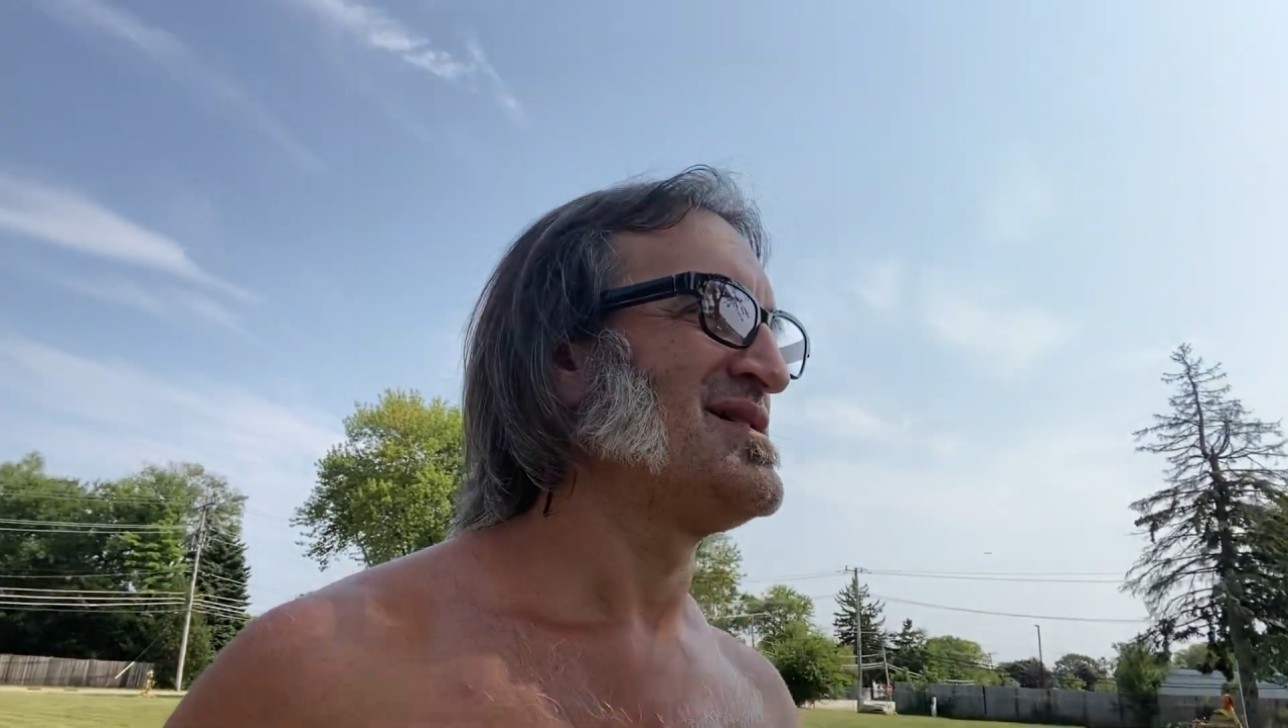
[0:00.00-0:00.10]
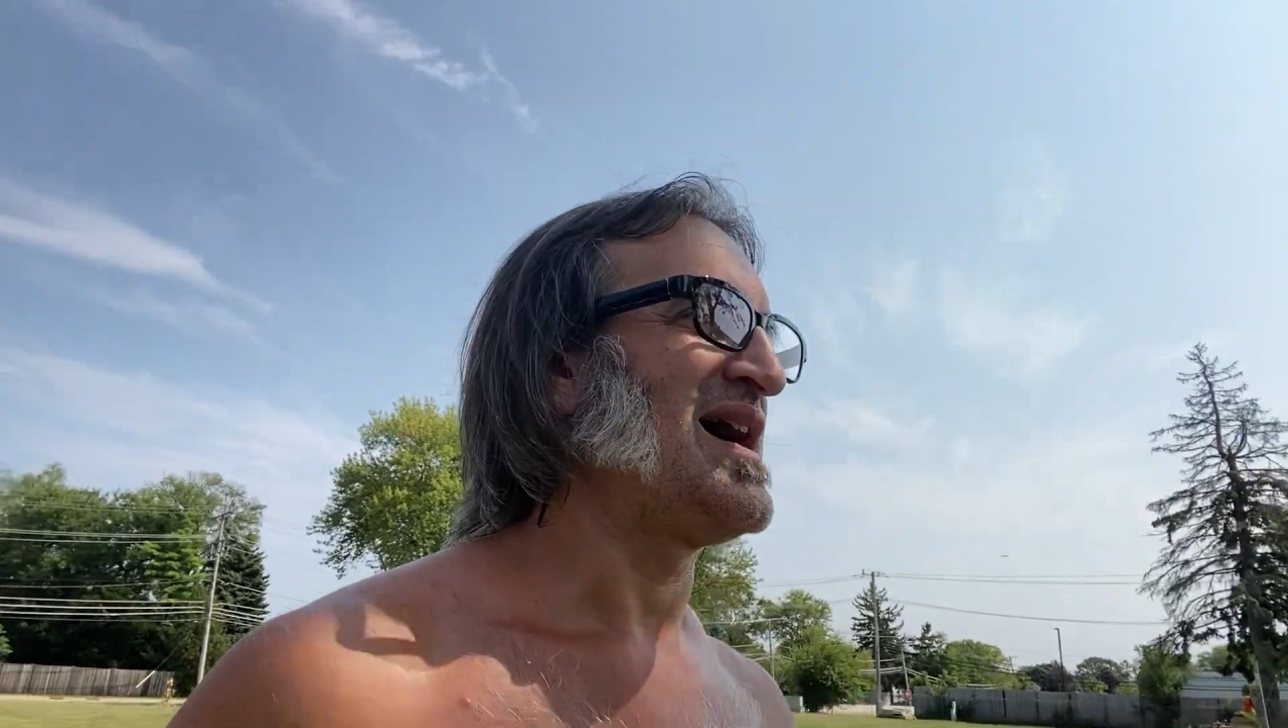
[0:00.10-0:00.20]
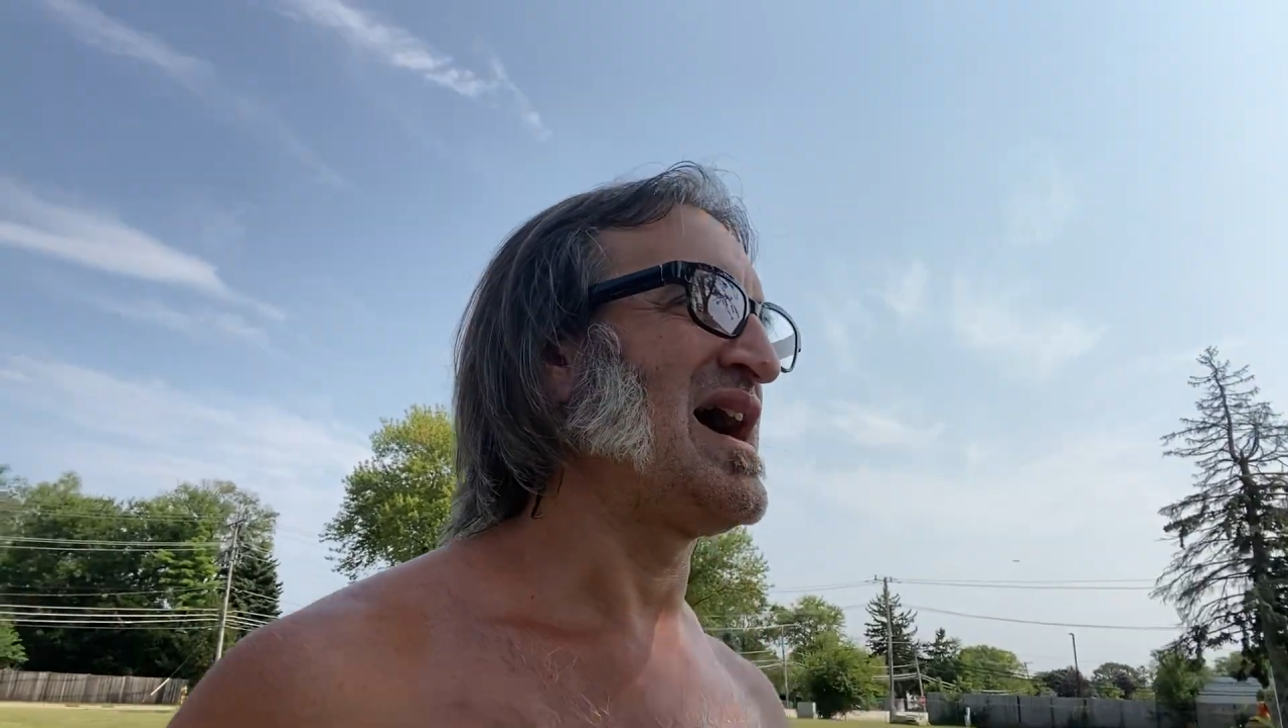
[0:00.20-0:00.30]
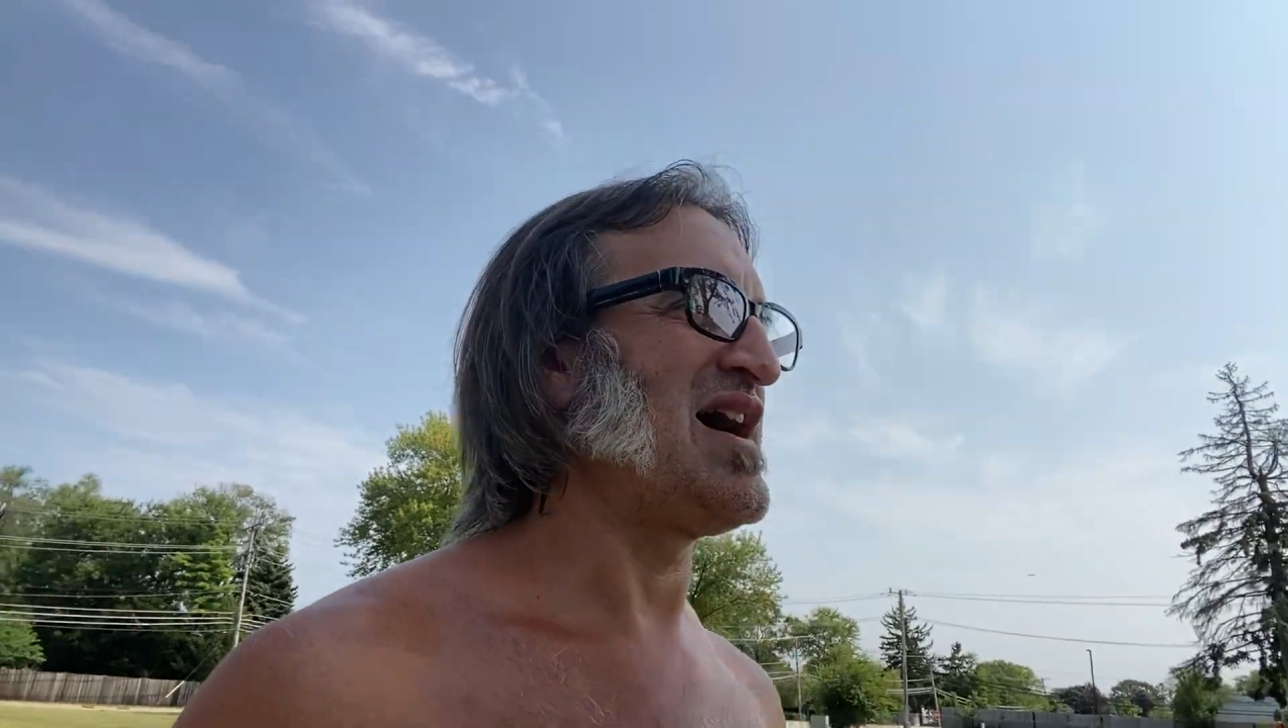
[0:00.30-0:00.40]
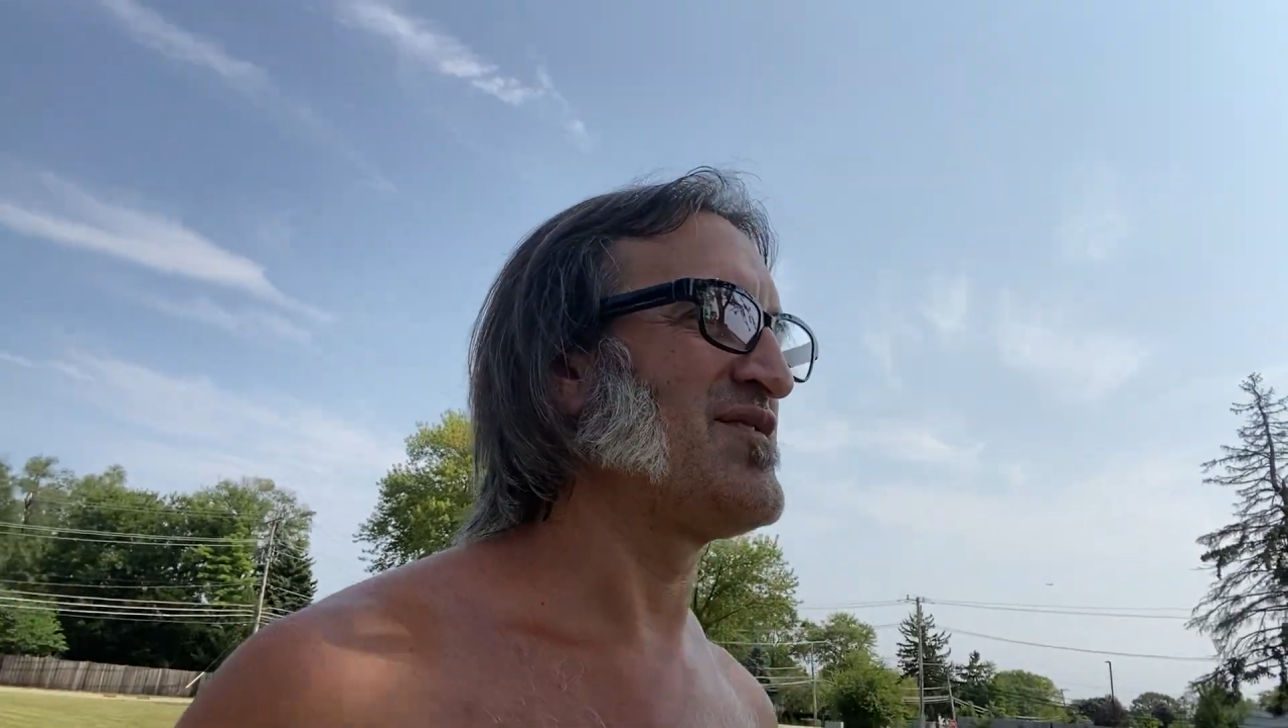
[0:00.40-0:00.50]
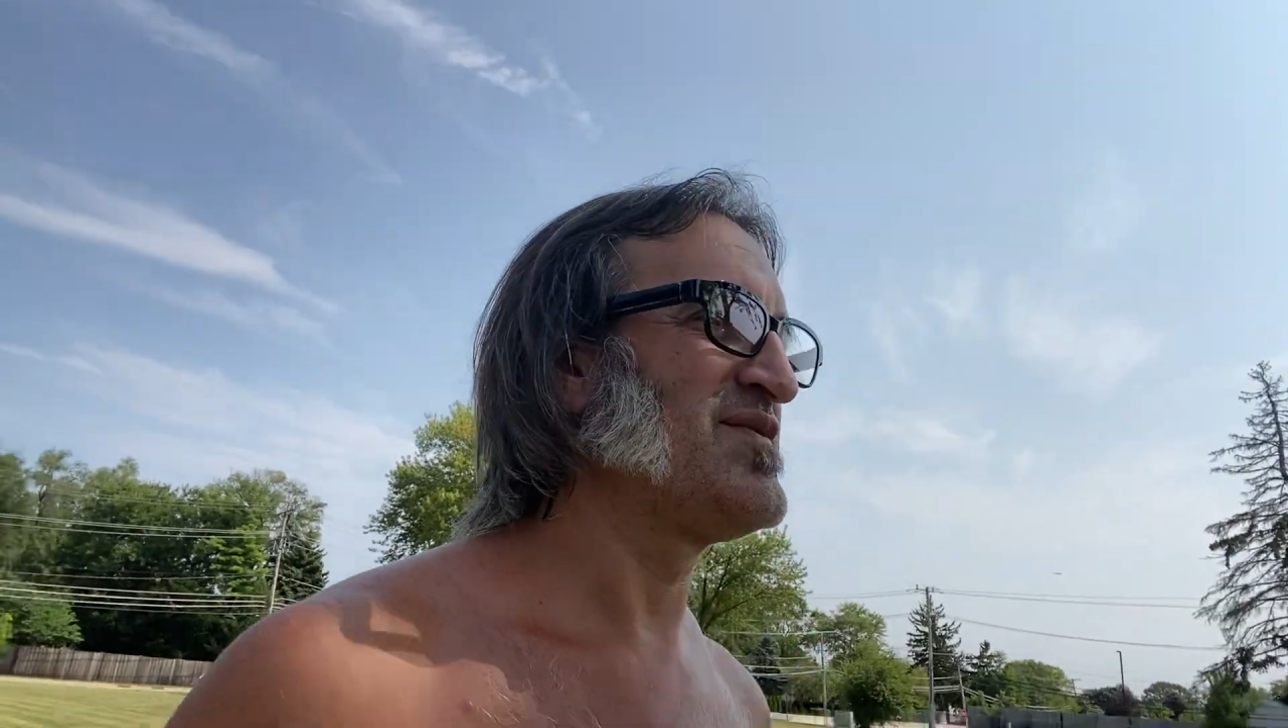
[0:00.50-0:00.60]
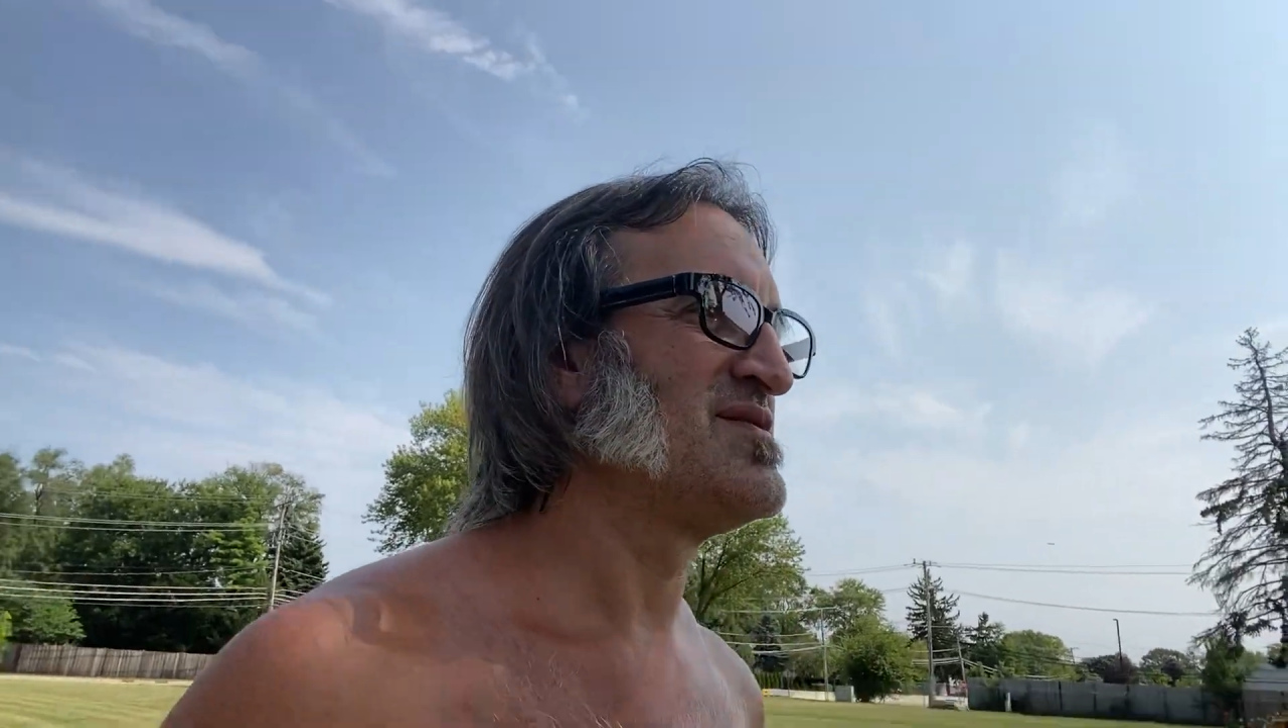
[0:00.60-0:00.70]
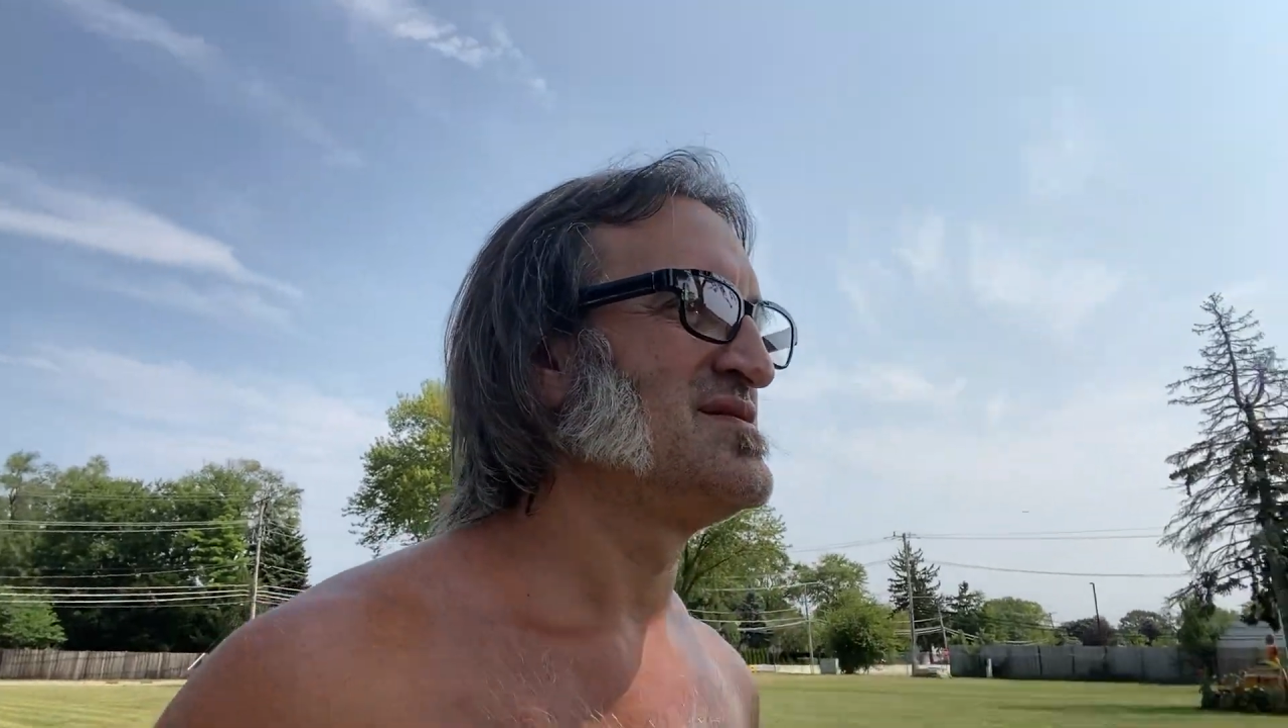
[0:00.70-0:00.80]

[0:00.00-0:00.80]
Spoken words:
I have